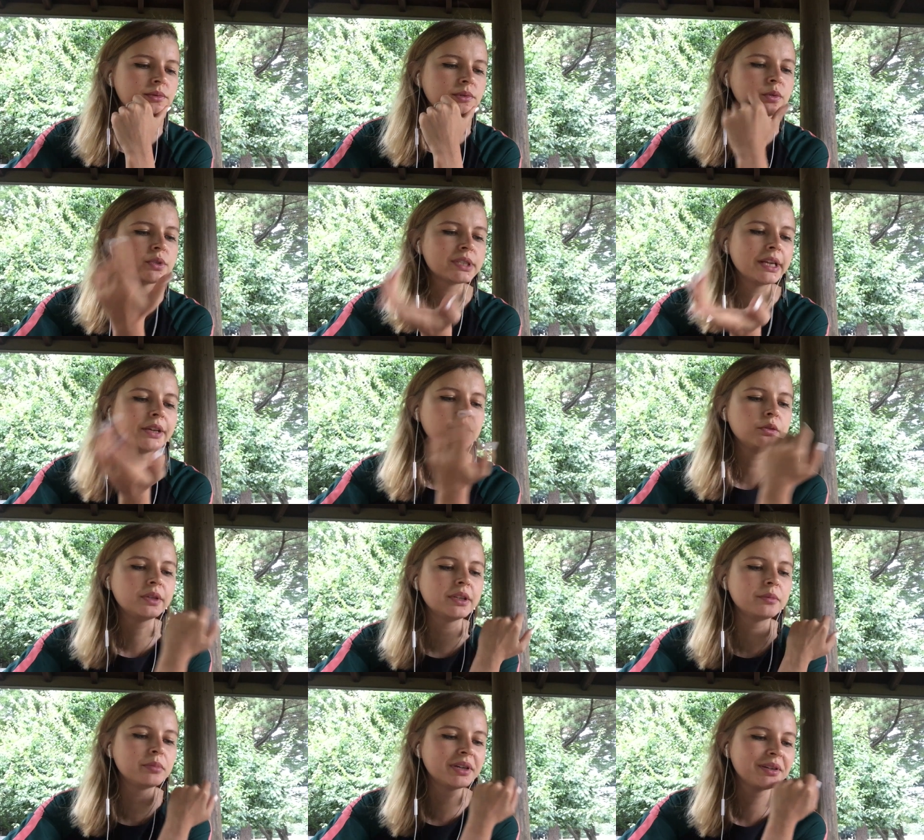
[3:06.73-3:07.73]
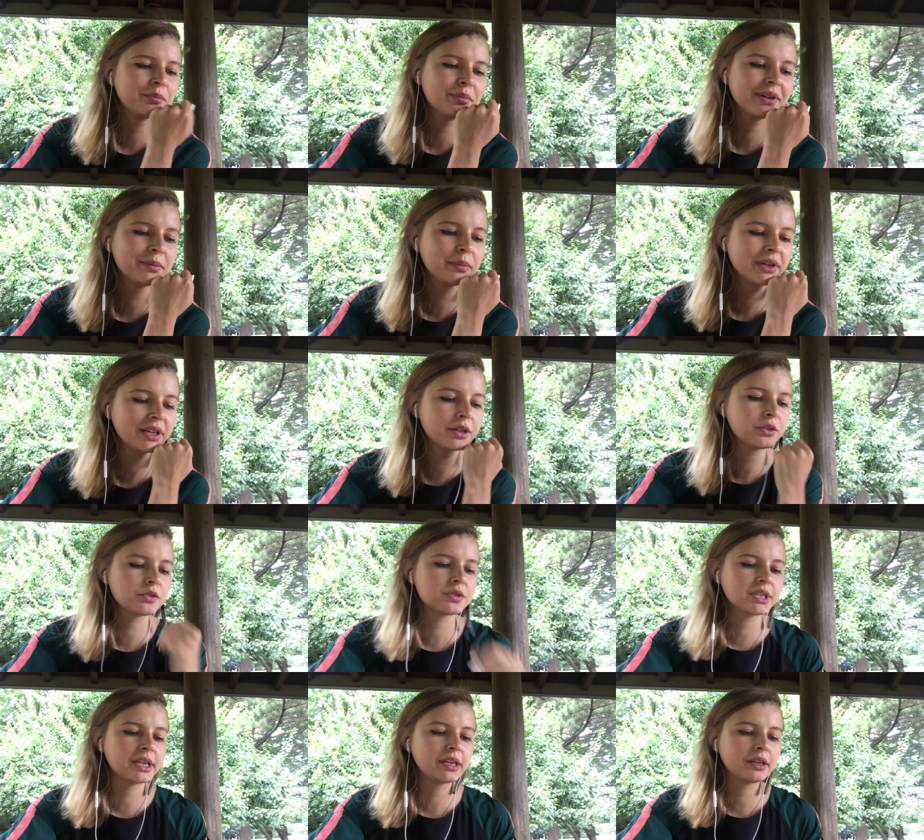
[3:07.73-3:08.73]
looks like you need, but better
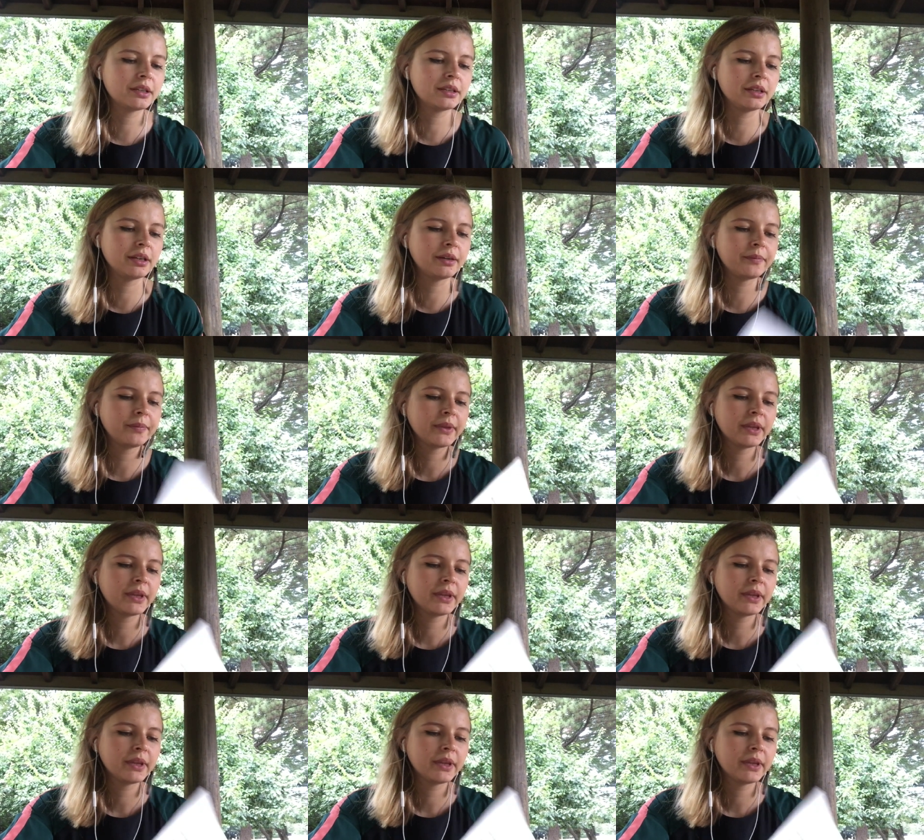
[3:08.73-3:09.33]
to take it, yeah.